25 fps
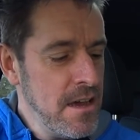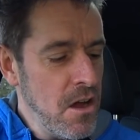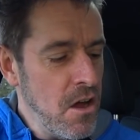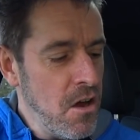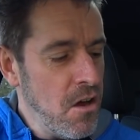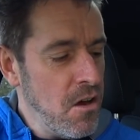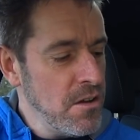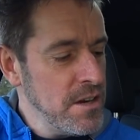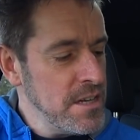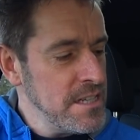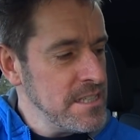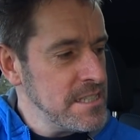
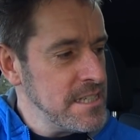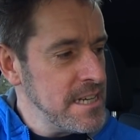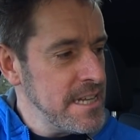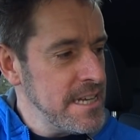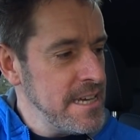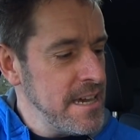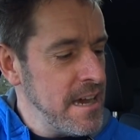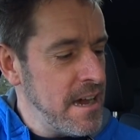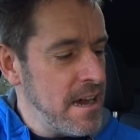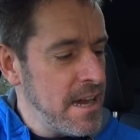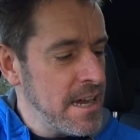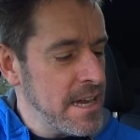
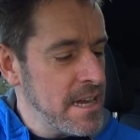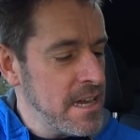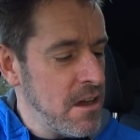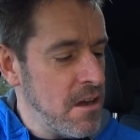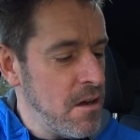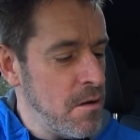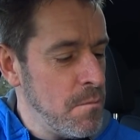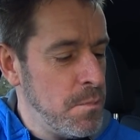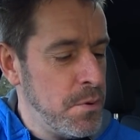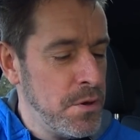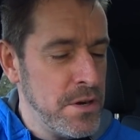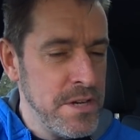honestly, I
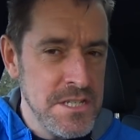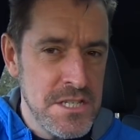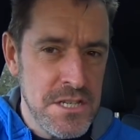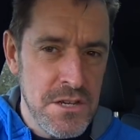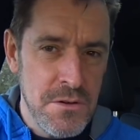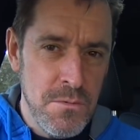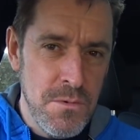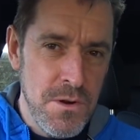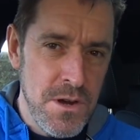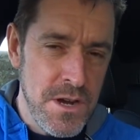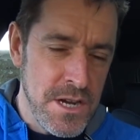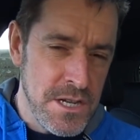can't put
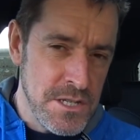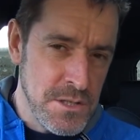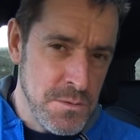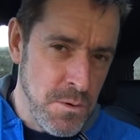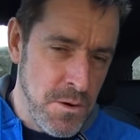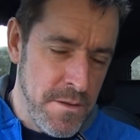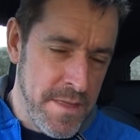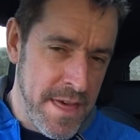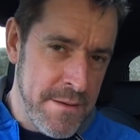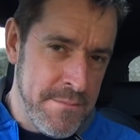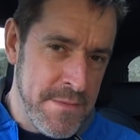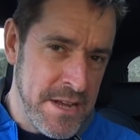into words
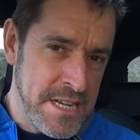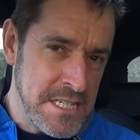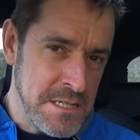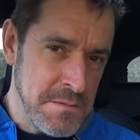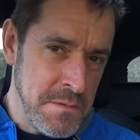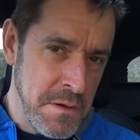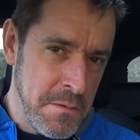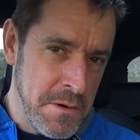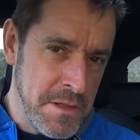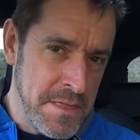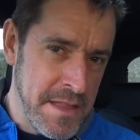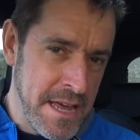what that meant to
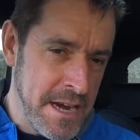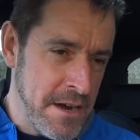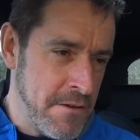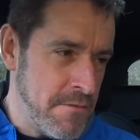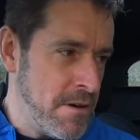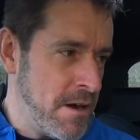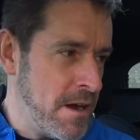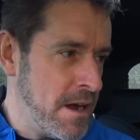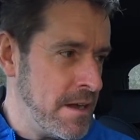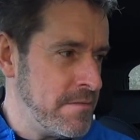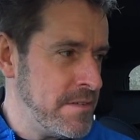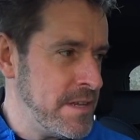me when that
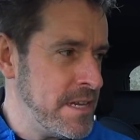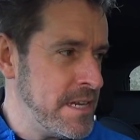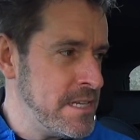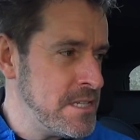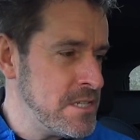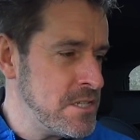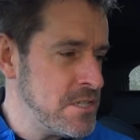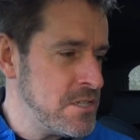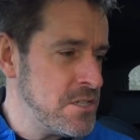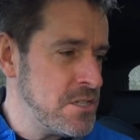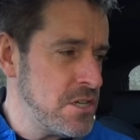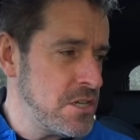arrived. It is
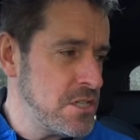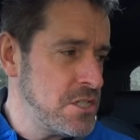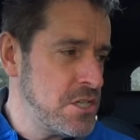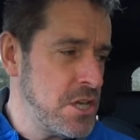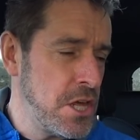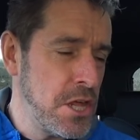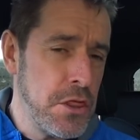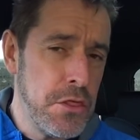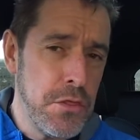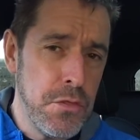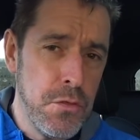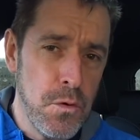such
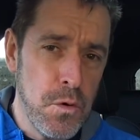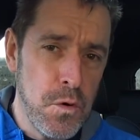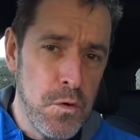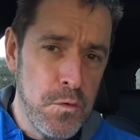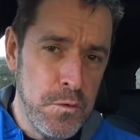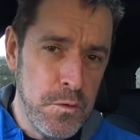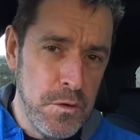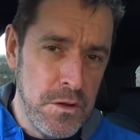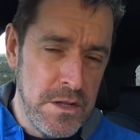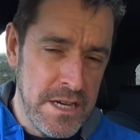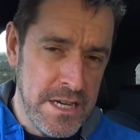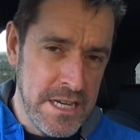a
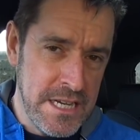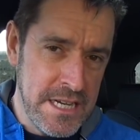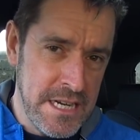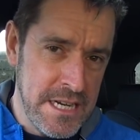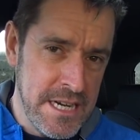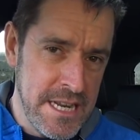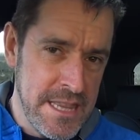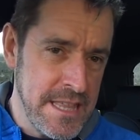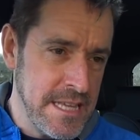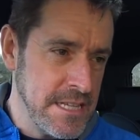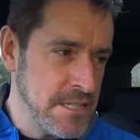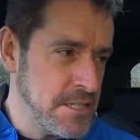thoughtful and
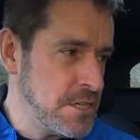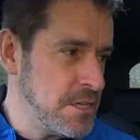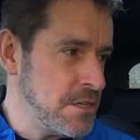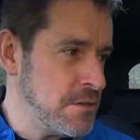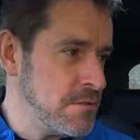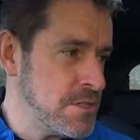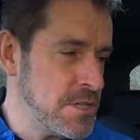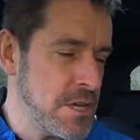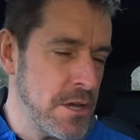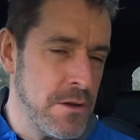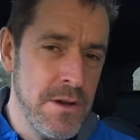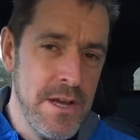kind thing to do.
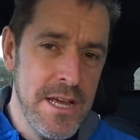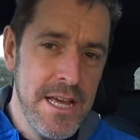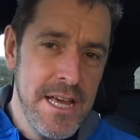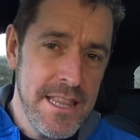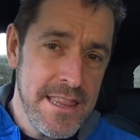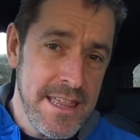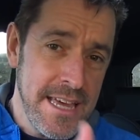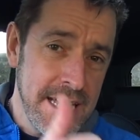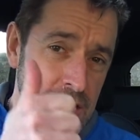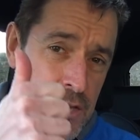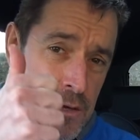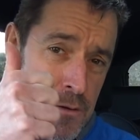So
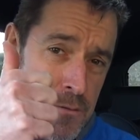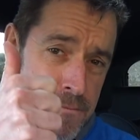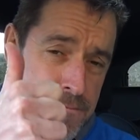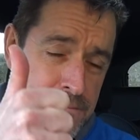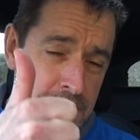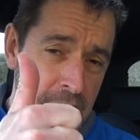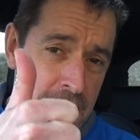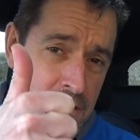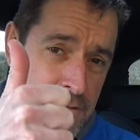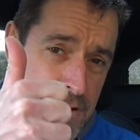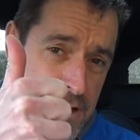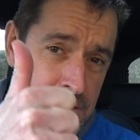thank you
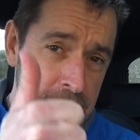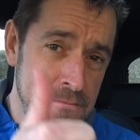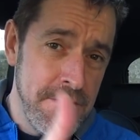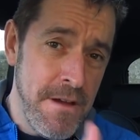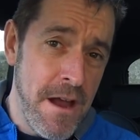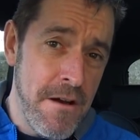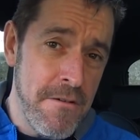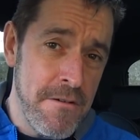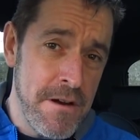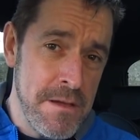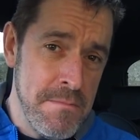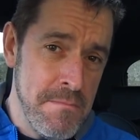very,
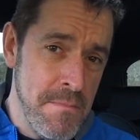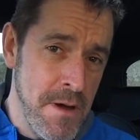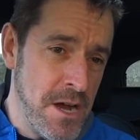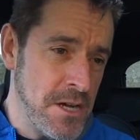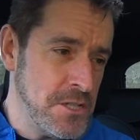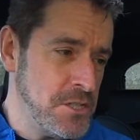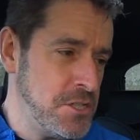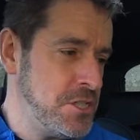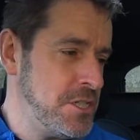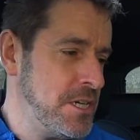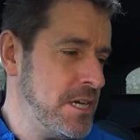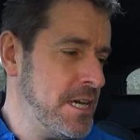very
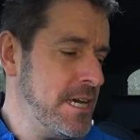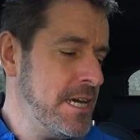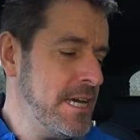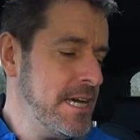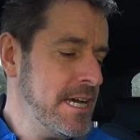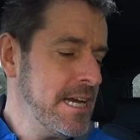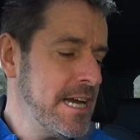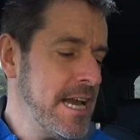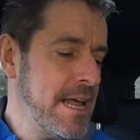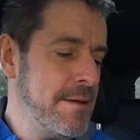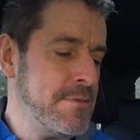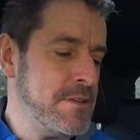much,
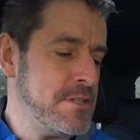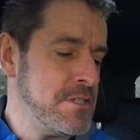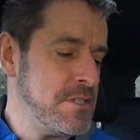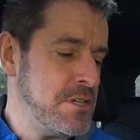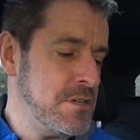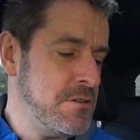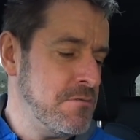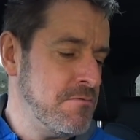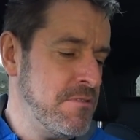Clemens. You